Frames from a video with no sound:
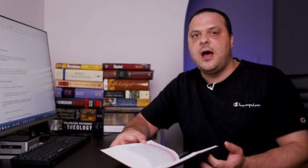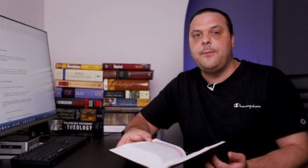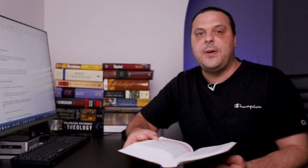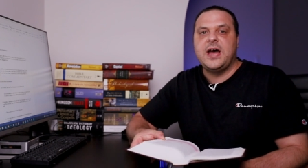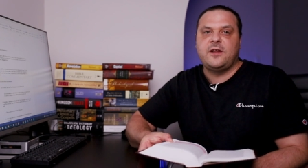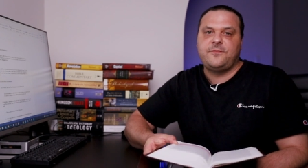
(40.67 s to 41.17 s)

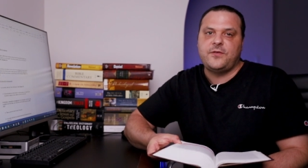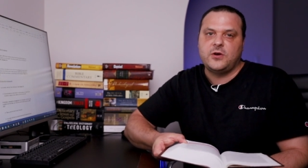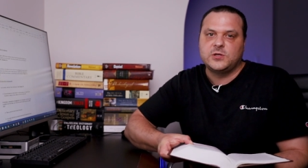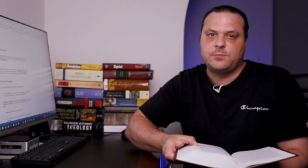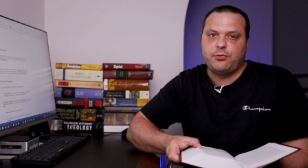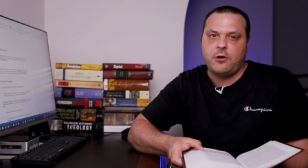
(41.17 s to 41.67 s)
about a
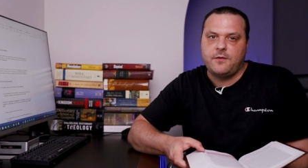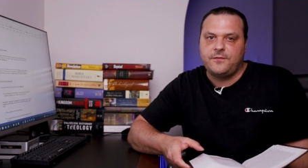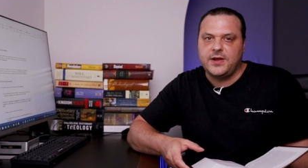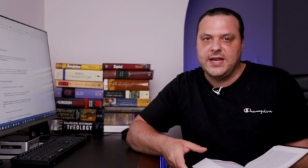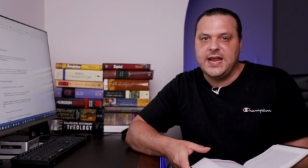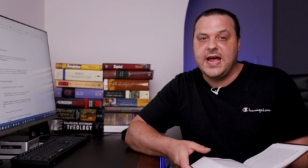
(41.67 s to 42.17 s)
false
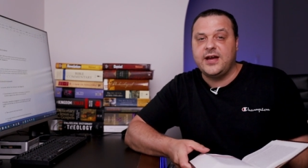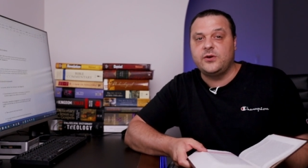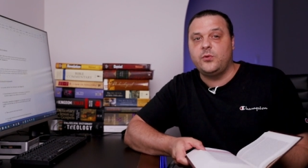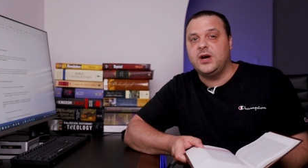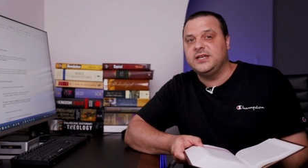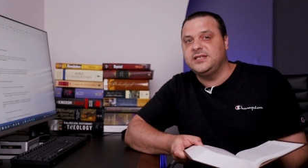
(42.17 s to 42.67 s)
prophet and how
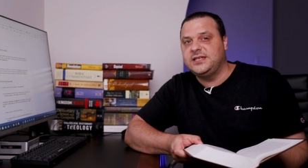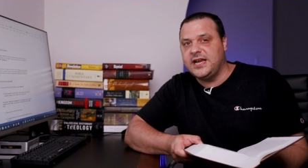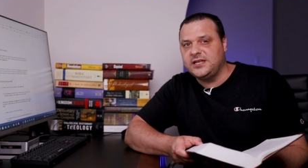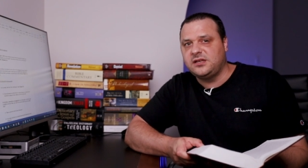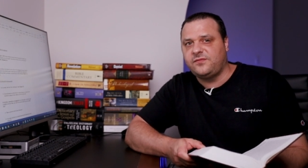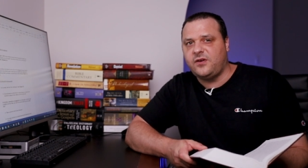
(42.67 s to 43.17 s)
to
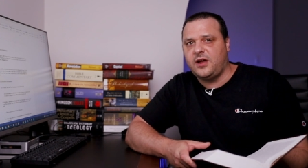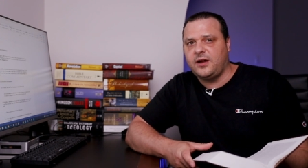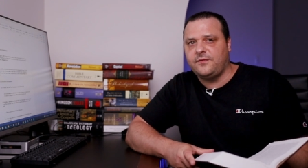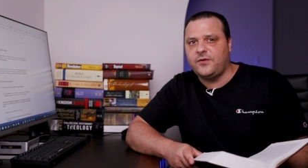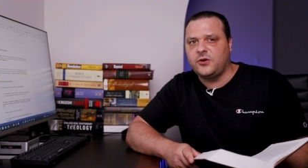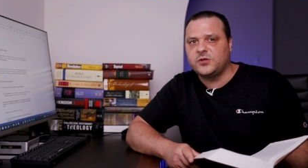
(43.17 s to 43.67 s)
identify
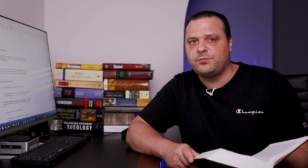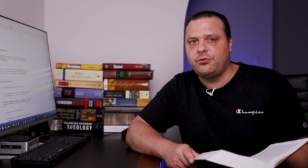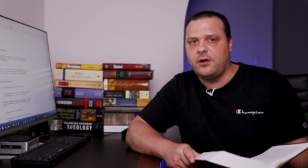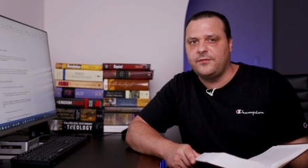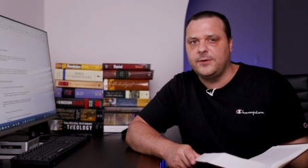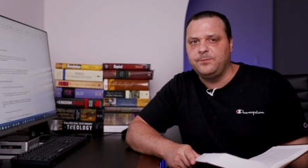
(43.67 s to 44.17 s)
a false
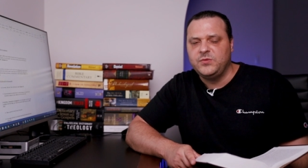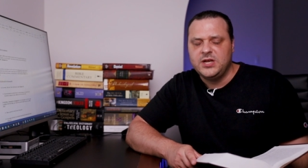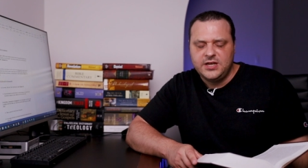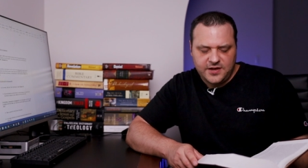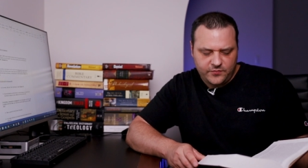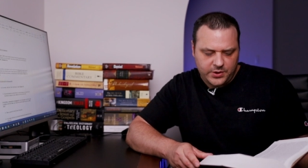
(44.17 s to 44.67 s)
prophet.
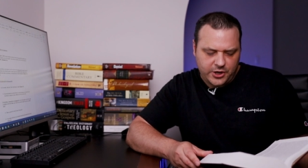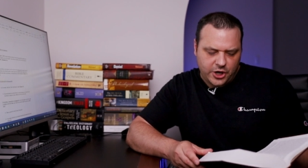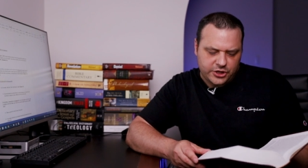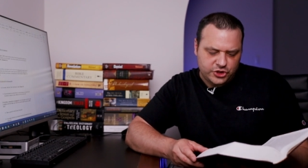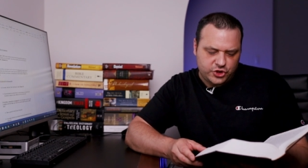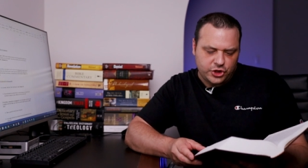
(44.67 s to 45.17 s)
If we
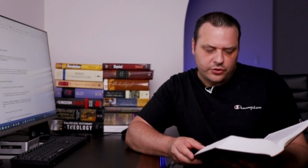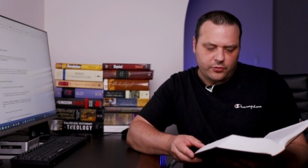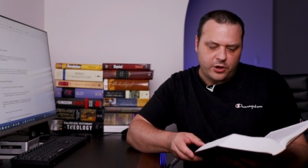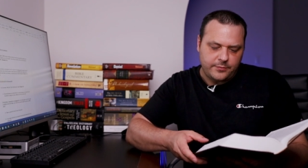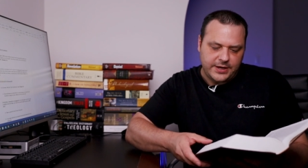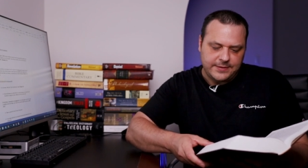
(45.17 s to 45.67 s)
go to
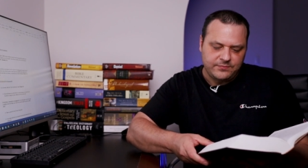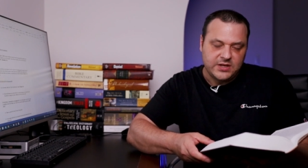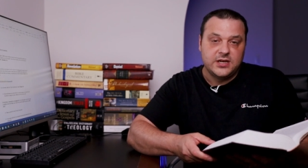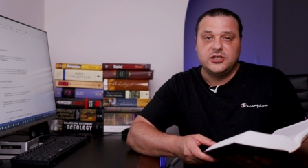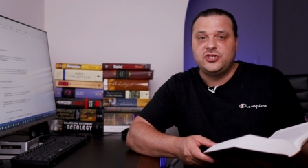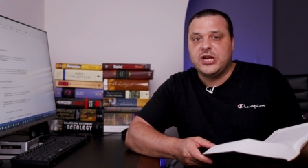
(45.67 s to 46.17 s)
Deuteronomy
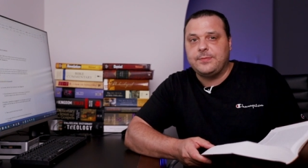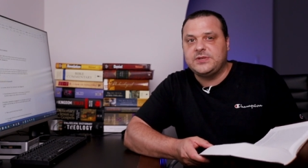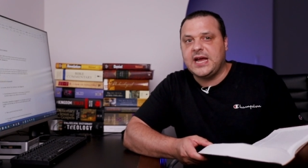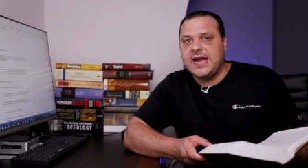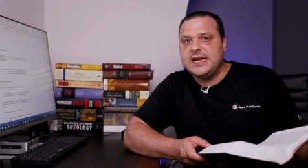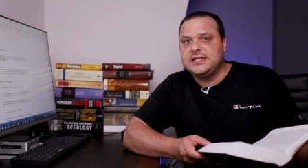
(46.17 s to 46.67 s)

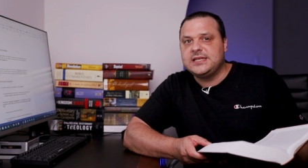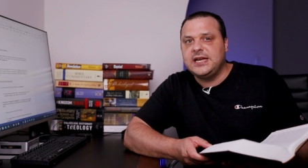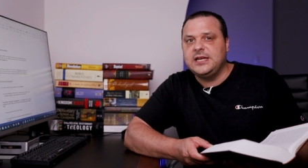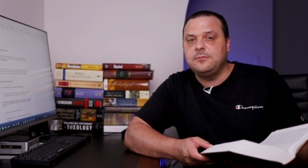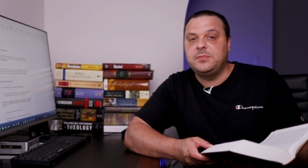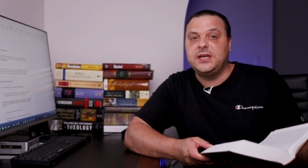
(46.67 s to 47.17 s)
chapter
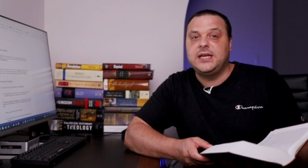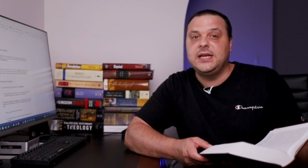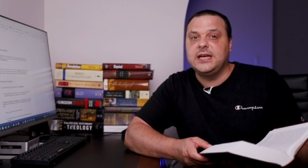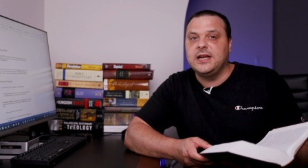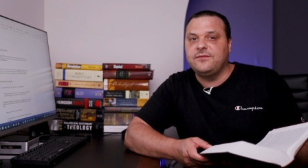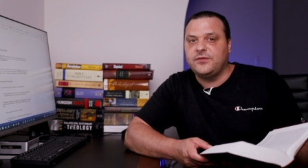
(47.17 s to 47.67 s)
18,
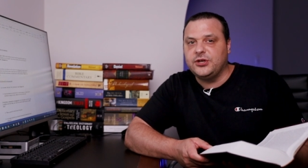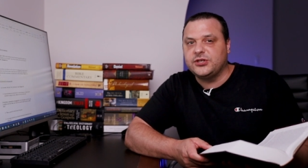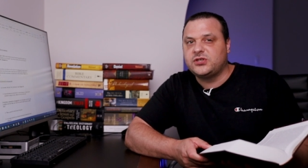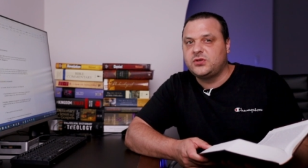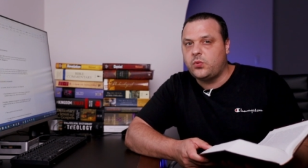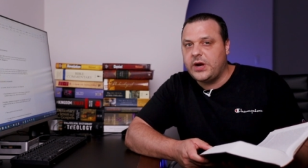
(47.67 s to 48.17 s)
beginning at
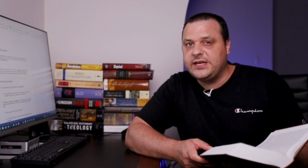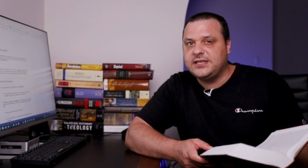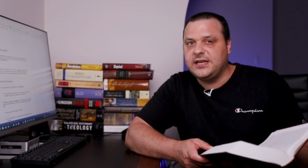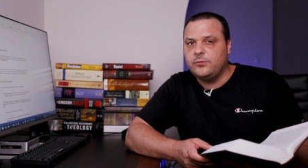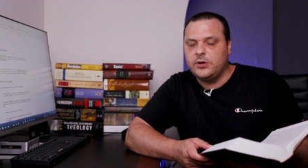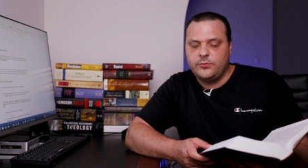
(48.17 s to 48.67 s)
verse
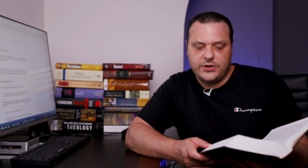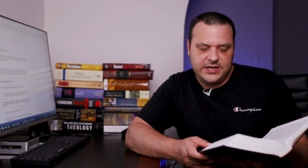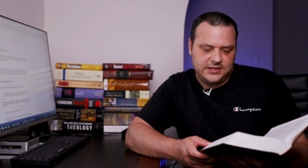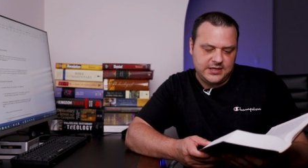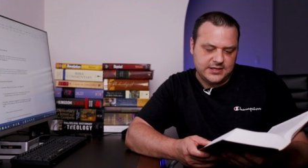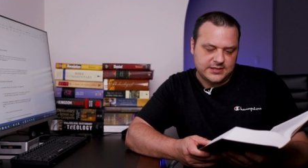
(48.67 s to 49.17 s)
20, we
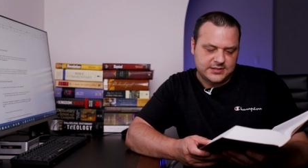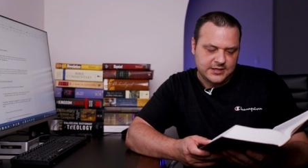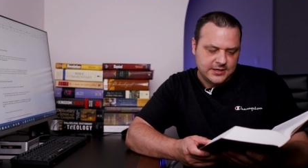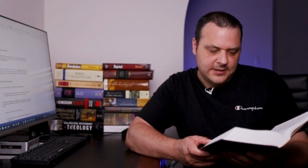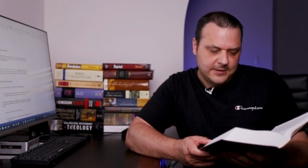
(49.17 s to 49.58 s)
read this.